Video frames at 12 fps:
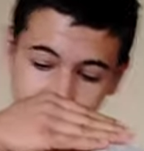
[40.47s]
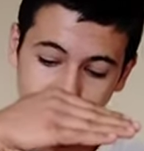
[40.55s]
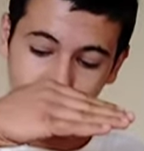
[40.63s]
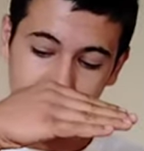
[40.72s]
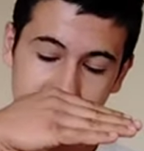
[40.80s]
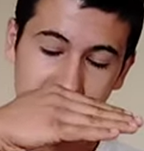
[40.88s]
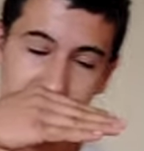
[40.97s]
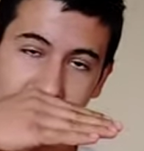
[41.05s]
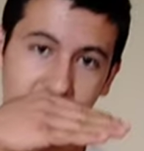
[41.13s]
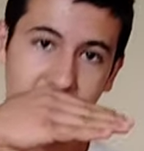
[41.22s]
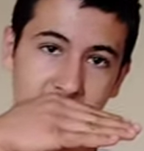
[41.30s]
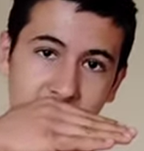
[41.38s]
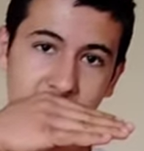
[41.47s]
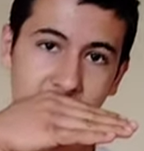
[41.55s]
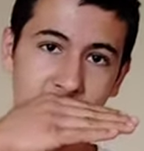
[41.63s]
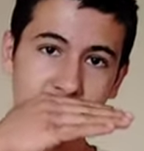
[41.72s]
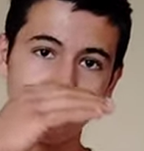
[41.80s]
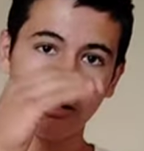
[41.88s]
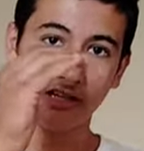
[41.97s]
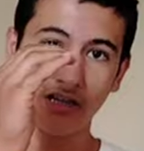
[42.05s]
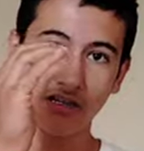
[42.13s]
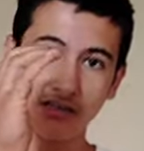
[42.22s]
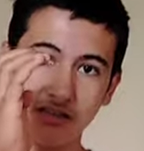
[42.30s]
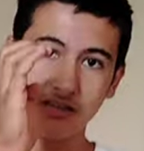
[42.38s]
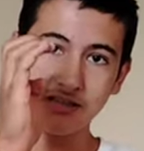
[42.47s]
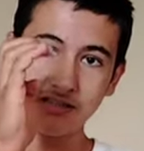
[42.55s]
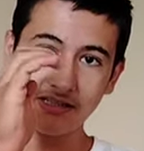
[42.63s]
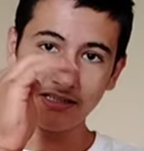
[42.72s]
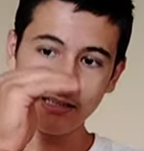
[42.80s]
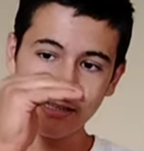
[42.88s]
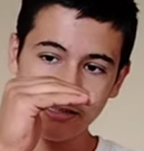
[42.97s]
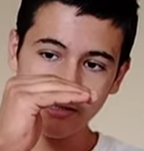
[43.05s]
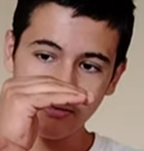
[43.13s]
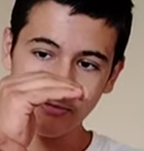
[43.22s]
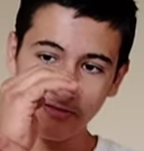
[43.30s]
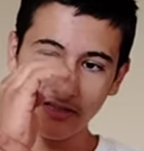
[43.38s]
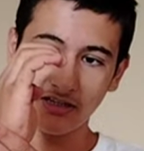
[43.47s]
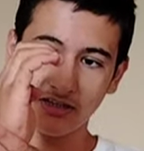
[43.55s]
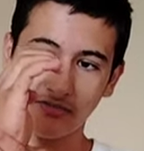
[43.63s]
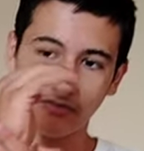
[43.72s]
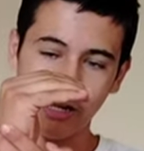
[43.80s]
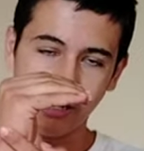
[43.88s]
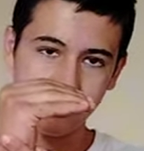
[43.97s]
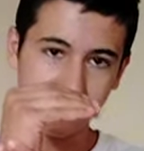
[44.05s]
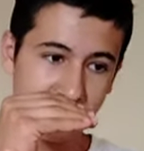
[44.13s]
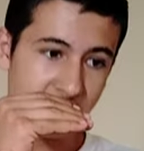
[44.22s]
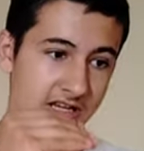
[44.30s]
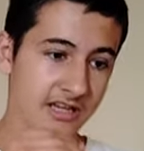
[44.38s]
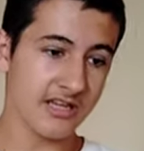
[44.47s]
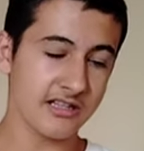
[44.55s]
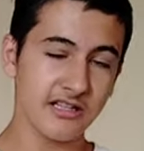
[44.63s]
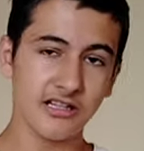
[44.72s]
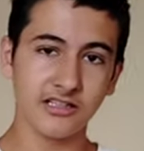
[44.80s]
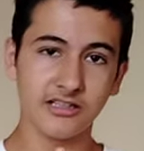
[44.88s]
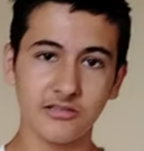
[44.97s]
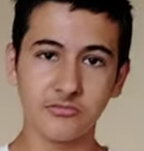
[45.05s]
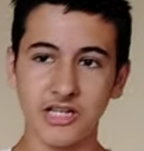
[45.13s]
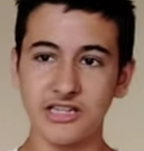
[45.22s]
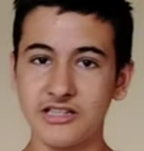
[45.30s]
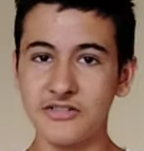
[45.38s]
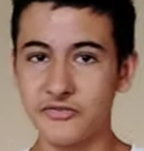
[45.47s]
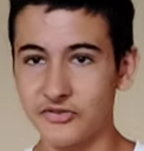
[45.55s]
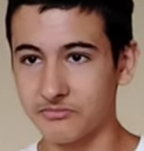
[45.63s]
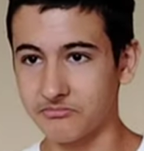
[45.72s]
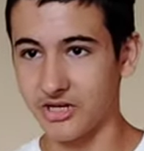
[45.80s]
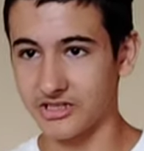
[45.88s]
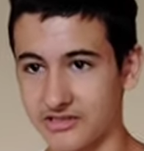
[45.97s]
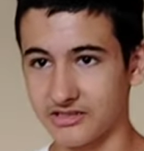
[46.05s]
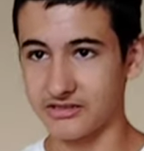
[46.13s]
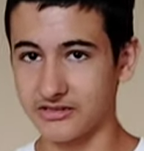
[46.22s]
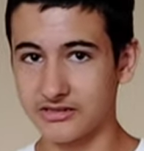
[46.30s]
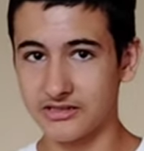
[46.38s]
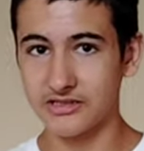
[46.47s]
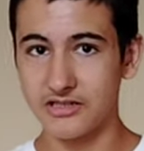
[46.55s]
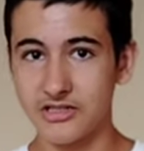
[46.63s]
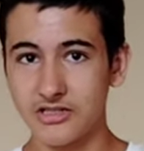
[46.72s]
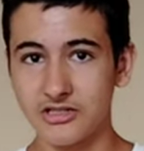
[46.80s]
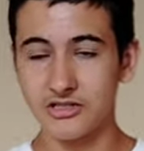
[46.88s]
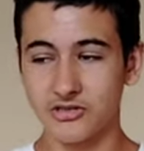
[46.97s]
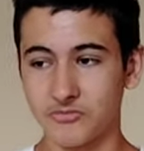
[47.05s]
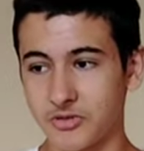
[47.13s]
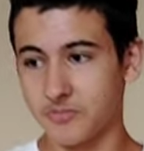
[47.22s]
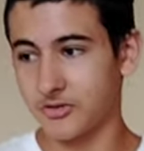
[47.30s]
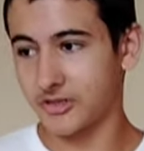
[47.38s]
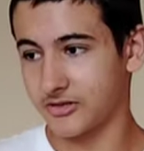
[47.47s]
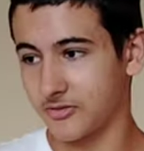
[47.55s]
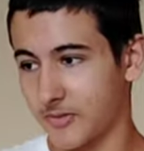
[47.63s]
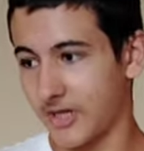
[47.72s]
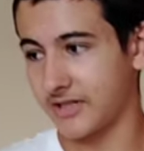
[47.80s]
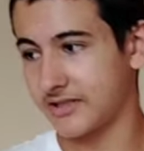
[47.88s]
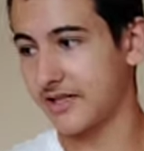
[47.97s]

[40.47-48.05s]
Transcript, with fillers: wrist flexion and this is finger flexion and they are done by different muscles. Some people might